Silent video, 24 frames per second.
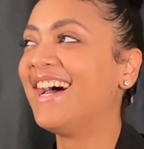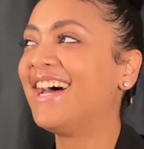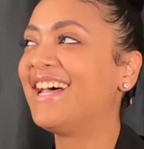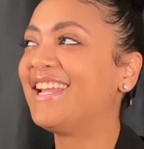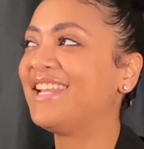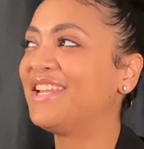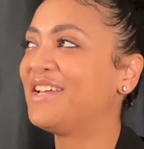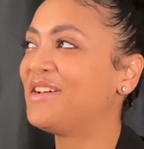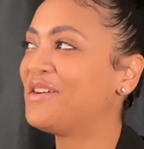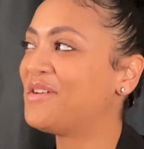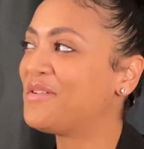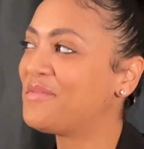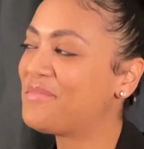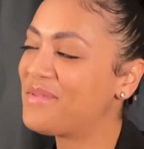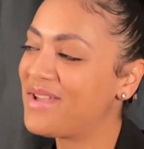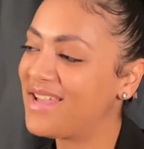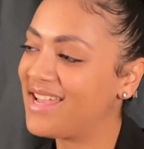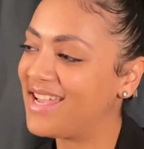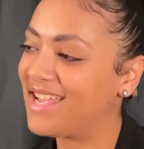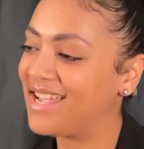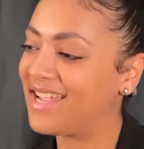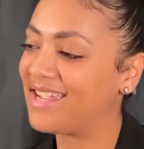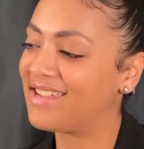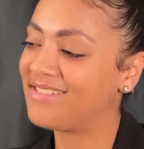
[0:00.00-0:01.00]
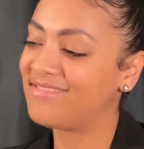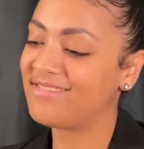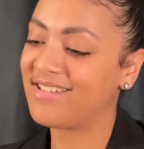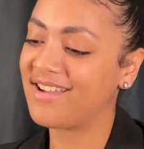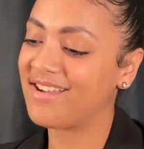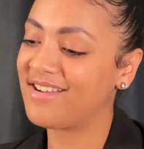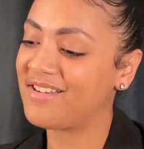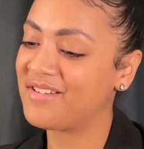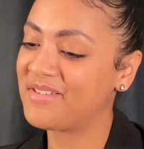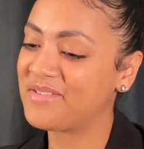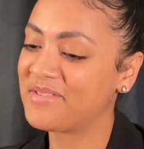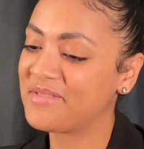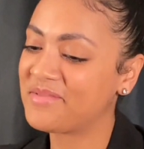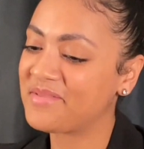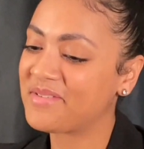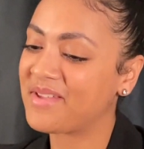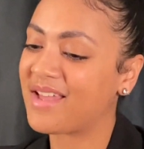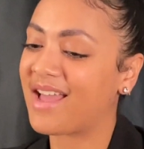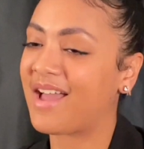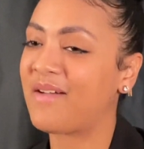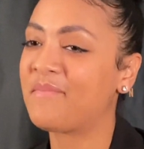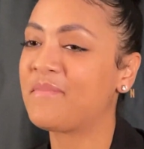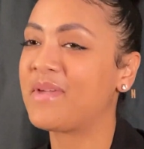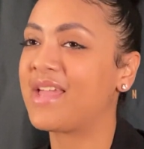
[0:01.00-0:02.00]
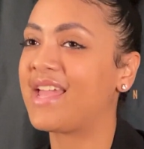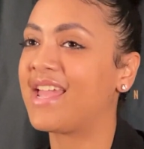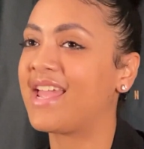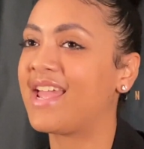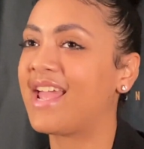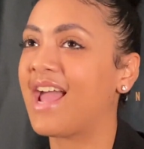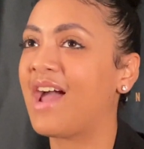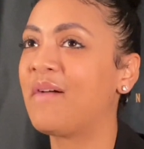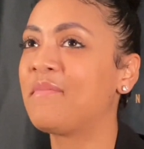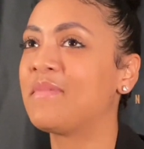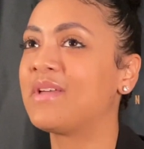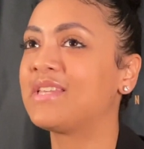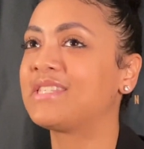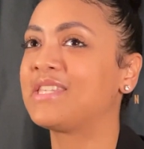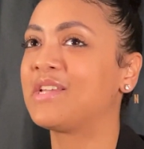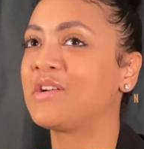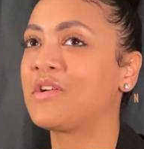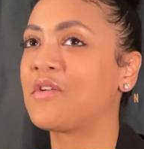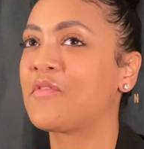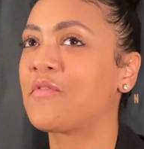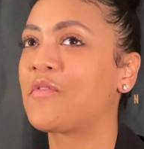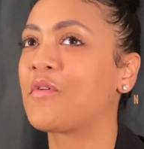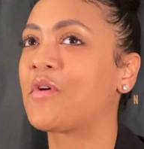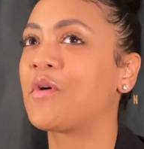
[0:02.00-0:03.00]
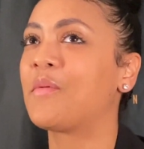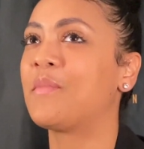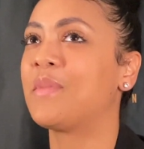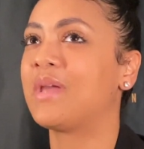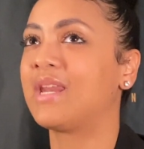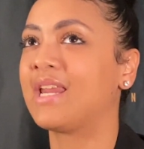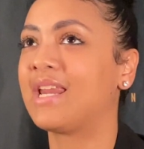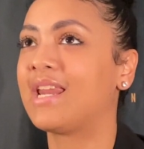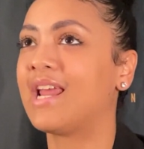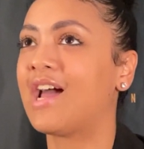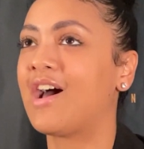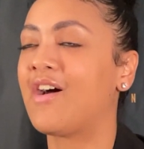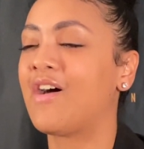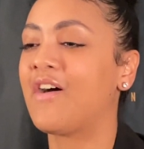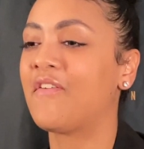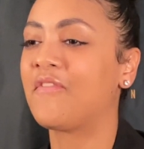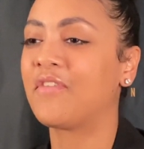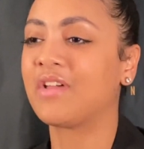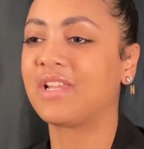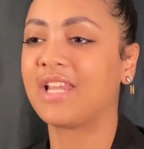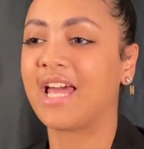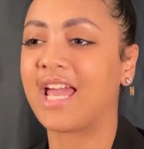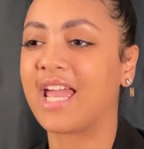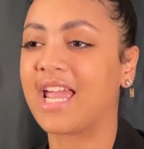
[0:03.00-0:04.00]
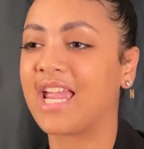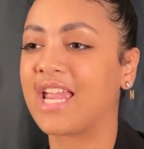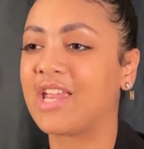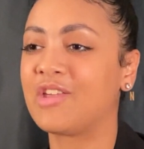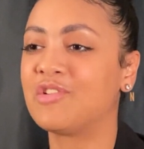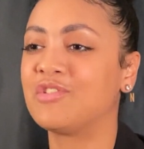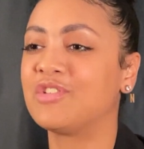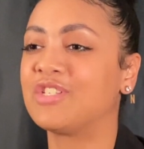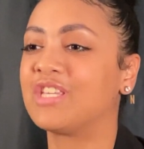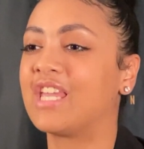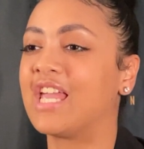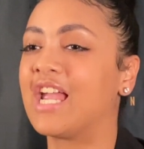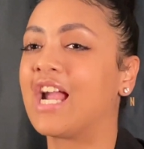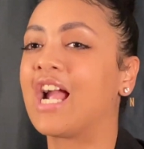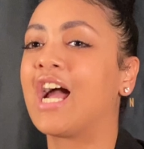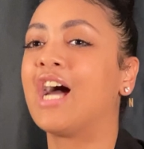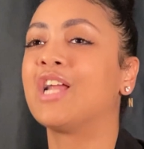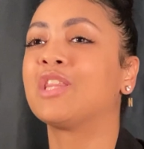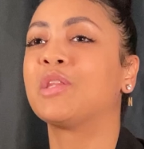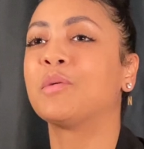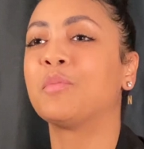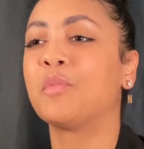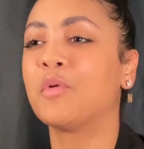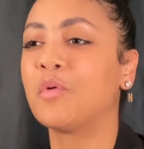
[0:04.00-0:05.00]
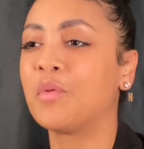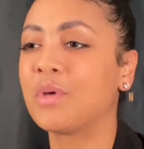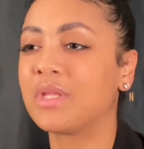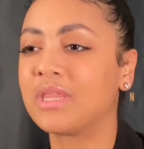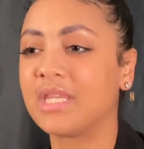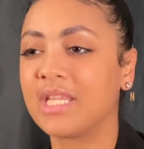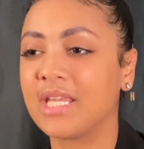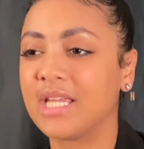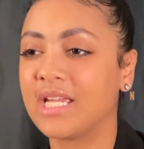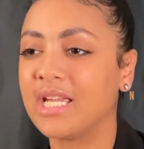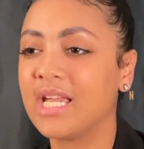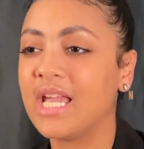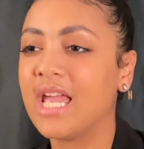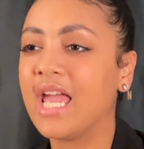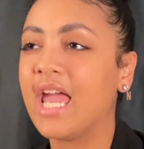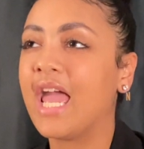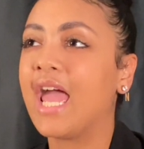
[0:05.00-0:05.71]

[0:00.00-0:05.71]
A little bit, I mean, I've been single for a minute now. I feel like you just get comfortable with it.